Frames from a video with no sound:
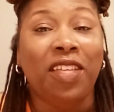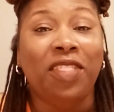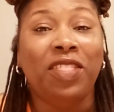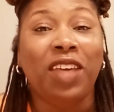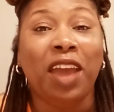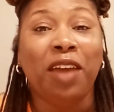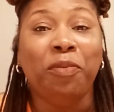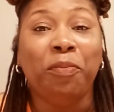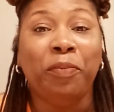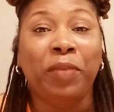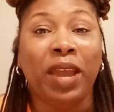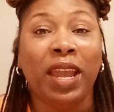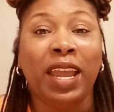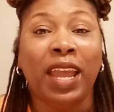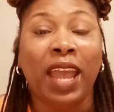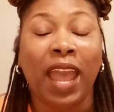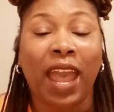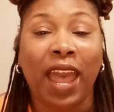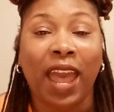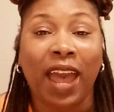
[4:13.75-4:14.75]
that may
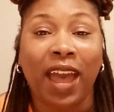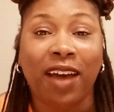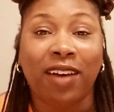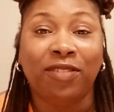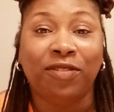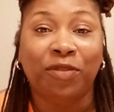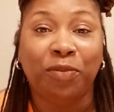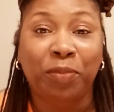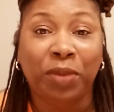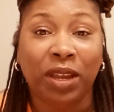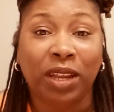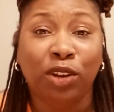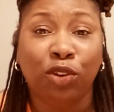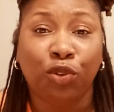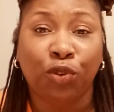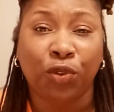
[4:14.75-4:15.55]
have been